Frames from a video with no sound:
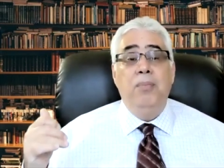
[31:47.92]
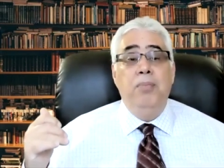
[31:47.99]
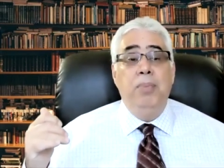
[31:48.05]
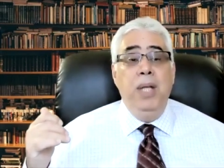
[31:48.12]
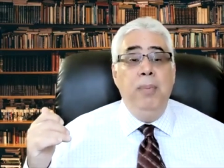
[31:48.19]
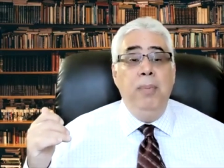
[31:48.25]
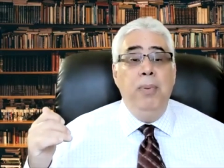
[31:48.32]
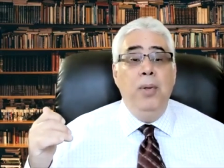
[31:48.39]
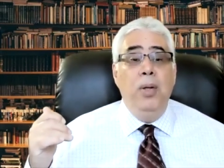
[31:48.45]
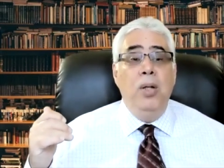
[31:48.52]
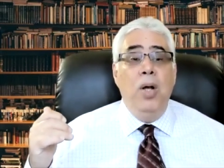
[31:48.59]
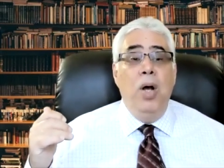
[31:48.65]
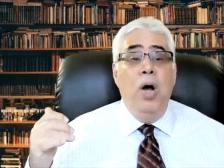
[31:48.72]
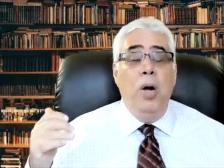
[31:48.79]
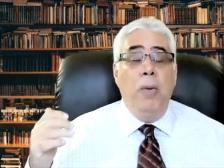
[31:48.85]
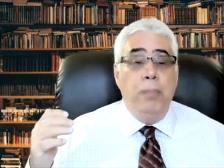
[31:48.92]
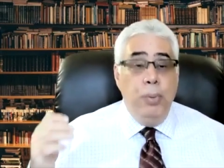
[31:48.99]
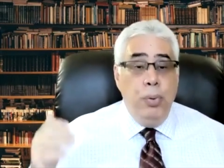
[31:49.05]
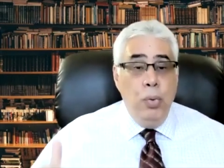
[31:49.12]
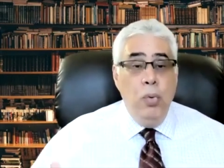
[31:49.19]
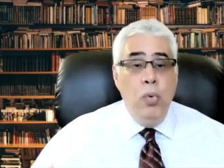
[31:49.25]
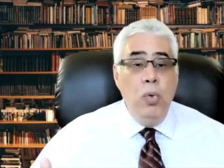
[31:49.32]
people are
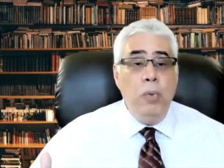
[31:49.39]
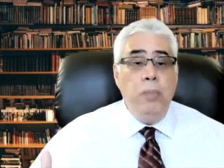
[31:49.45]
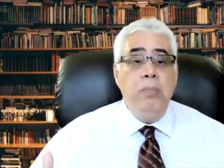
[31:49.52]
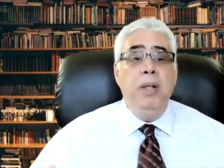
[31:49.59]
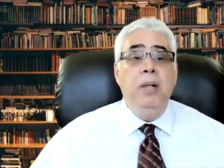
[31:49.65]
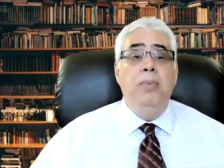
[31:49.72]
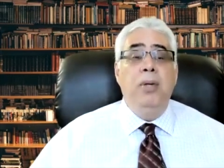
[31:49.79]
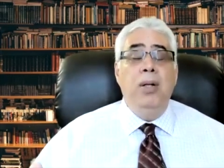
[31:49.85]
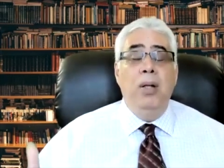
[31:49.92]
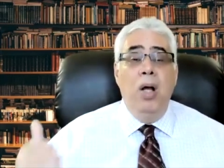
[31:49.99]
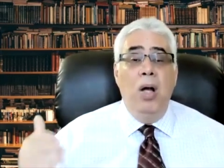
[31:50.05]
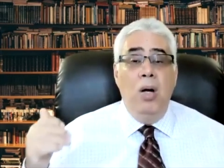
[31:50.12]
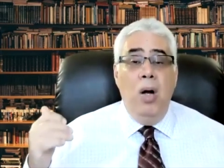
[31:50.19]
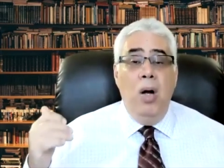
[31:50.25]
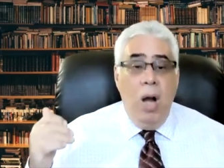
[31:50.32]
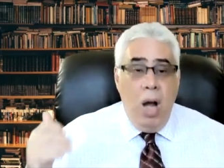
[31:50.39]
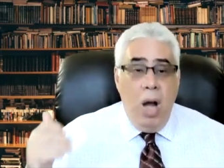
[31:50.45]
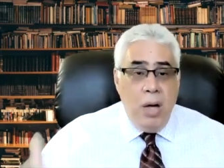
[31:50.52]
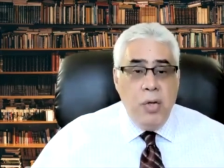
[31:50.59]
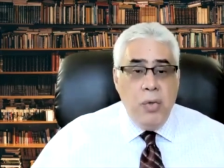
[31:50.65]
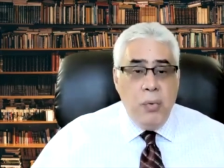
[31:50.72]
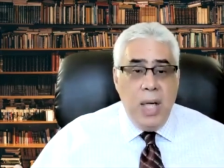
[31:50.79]
poor, people are
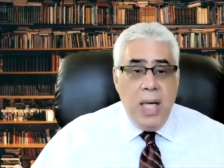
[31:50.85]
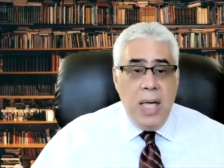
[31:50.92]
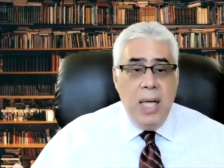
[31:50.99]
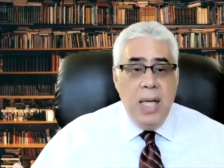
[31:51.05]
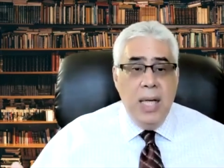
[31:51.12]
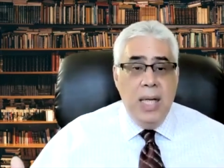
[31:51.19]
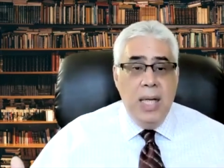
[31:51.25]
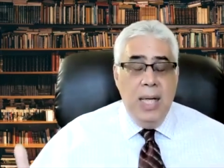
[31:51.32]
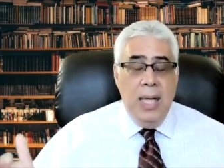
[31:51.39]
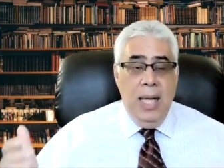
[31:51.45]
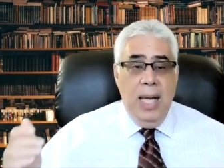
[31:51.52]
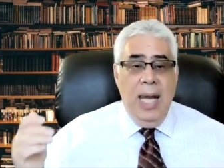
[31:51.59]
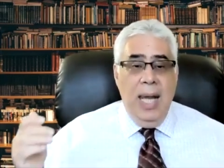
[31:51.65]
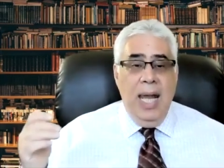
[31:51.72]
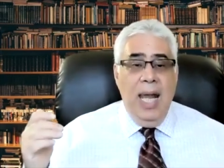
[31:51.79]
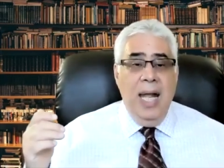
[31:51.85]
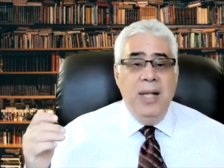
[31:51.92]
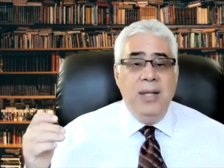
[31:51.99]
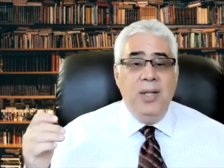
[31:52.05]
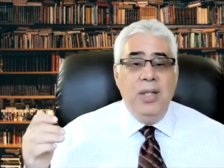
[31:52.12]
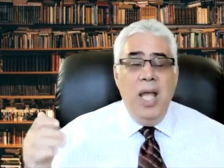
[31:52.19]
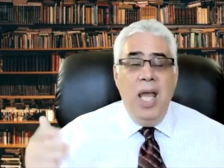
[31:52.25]
hungry,
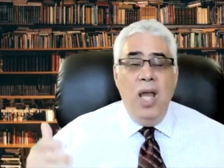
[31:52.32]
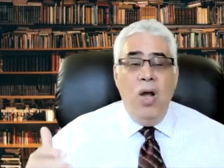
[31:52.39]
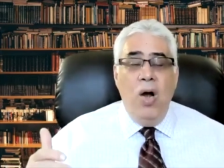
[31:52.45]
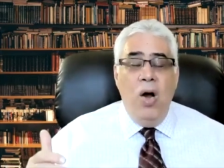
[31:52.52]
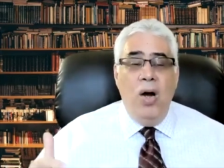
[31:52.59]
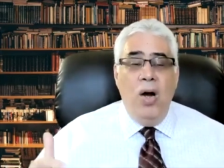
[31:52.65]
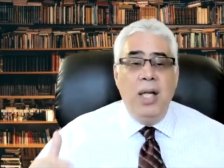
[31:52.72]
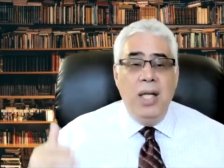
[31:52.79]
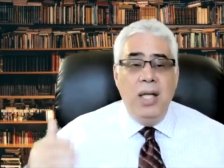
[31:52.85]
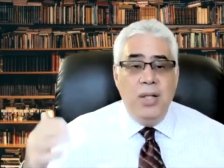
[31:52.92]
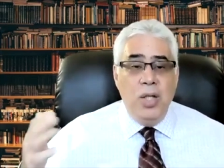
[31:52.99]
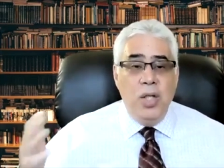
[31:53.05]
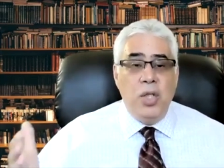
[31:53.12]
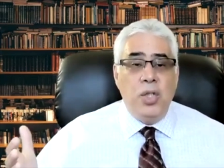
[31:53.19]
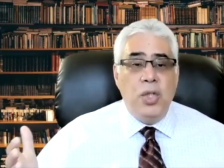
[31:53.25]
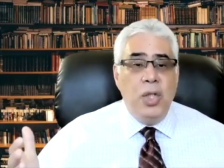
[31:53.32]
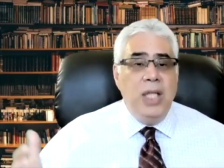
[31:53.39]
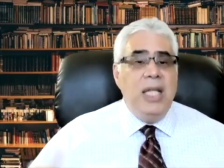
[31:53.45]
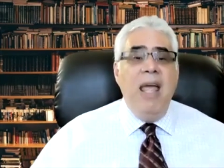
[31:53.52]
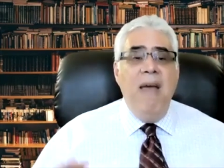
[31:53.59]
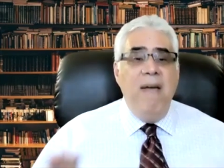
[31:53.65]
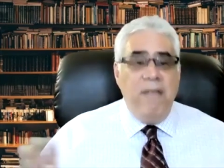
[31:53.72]
and they are in the
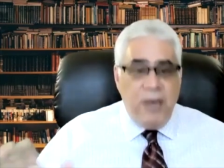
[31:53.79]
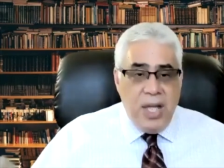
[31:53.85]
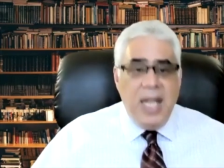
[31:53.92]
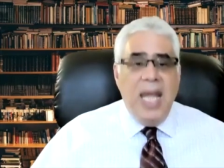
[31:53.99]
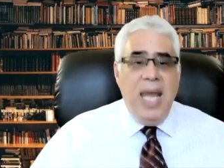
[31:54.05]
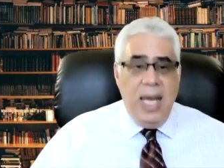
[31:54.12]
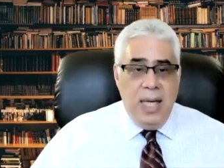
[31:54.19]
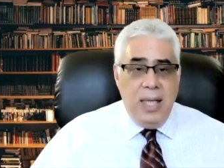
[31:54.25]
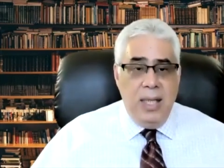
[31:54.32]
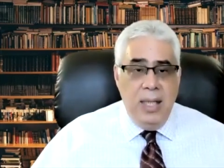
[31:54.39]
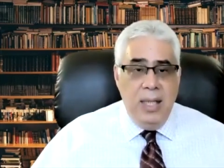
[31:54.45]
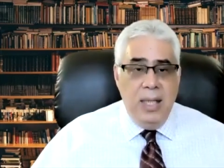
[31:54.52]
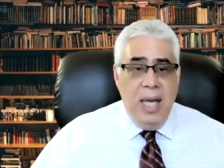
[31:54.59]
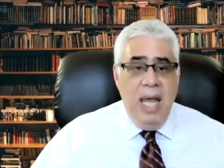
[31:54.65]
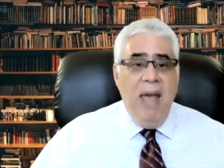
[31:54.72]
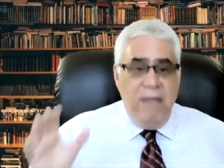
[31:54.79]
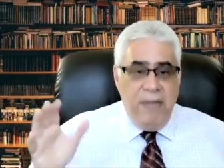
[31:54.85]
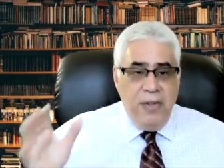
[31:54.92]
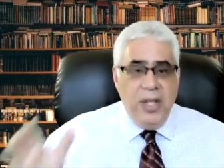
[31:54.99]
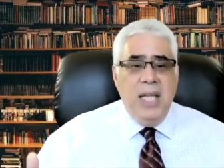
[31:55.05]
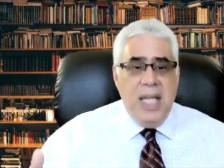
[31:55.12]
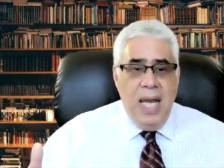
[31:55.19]
street every day.
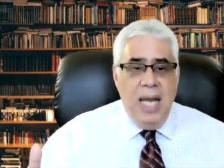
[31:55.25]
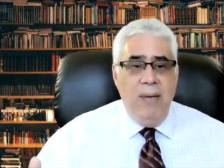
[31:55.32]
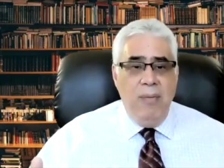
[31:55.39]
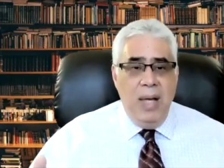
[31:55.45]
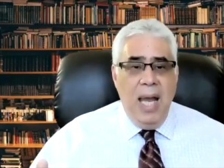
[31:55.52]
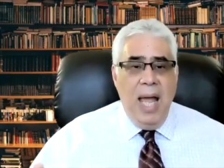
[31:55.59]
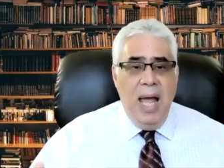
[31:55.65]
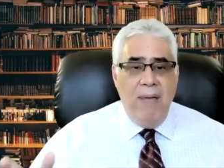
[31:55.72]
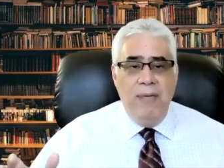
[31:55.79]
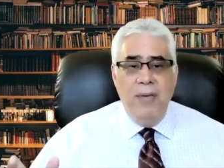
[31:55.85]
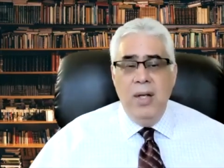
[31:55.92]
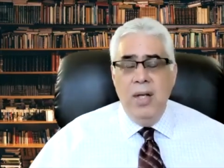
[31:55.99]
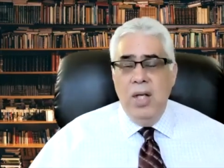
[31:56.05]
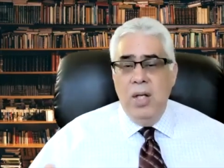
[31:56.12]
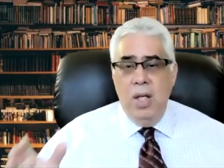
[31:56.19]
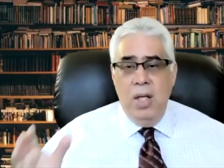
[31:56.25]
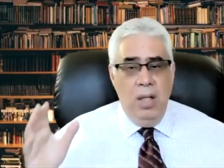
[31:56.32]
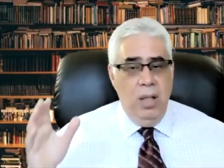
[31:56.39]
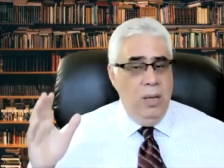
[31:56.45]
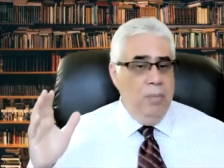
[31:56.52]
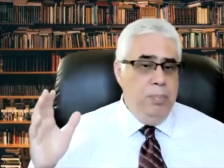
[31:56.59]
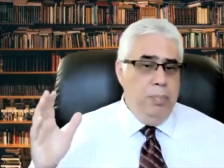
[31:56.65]
Every day we have uh,
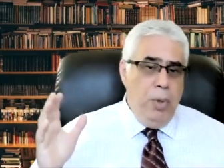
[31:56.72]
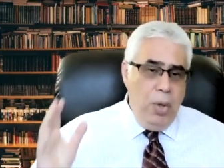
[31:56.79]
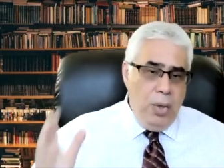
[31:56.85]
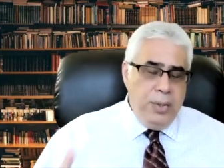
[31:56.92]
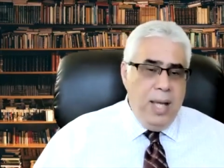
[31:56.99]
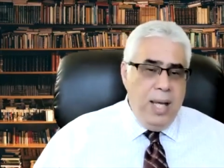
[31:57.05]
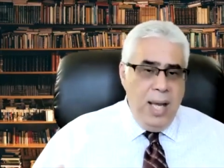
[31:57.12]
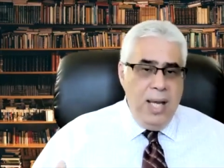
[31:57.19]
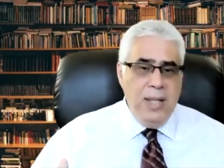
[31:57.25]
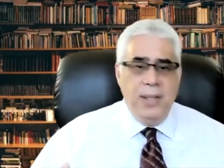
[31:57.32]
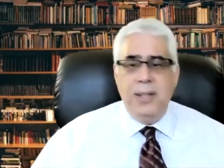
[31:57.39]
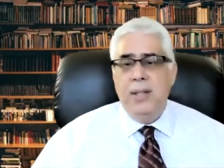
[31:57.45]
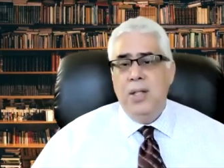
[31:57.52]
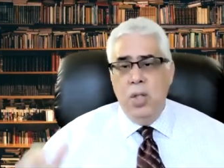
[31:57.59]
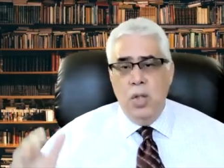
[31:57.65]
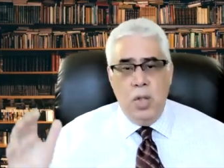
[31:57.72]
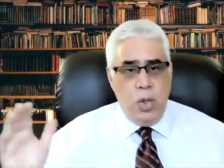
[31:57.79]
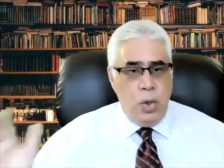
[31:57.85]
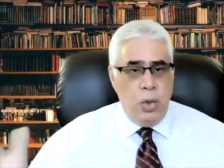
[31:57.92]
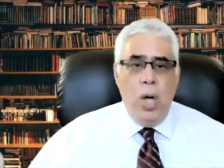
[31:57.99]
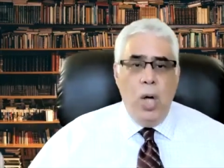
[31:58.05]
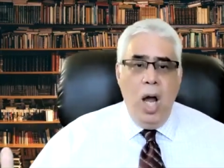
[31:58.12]
protests,
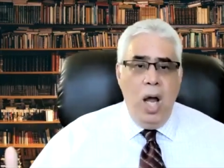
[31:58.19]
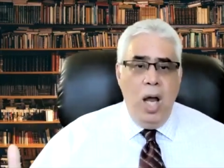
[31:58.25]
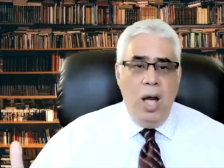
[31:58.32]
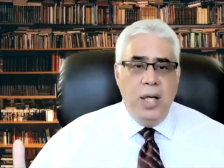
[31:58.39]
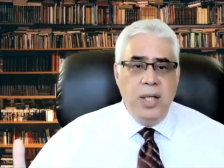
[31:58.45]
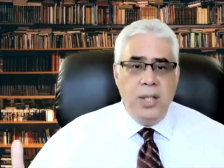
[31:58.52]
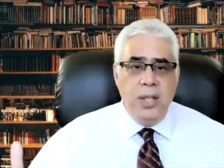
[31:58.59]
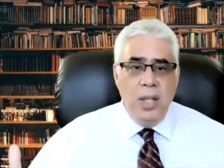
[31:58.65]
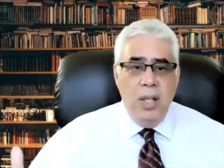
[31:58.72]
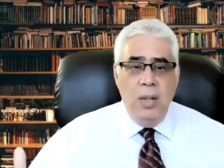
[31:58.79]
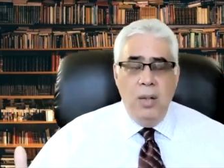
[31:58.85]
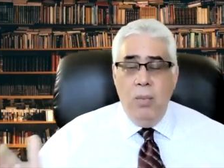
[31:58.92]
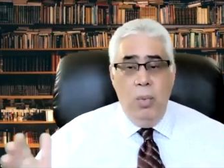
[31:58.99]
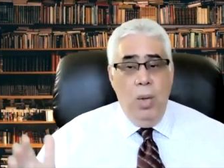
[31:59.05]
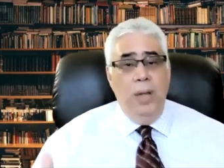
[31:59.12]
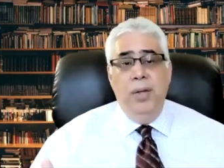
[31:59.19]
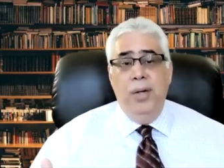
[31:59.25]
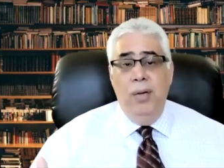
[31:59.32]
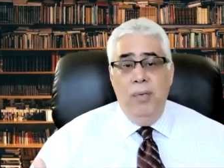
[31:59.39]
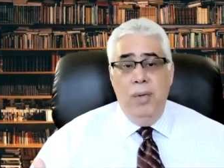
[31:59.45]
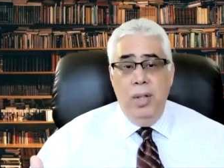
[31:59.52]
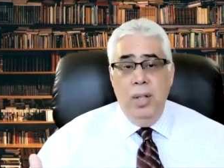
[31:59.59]
strikes,
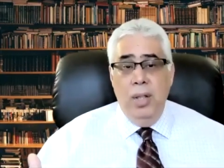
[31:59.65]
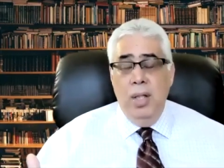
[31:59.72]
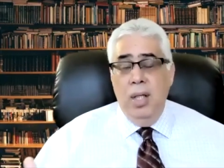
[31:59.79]
whatever.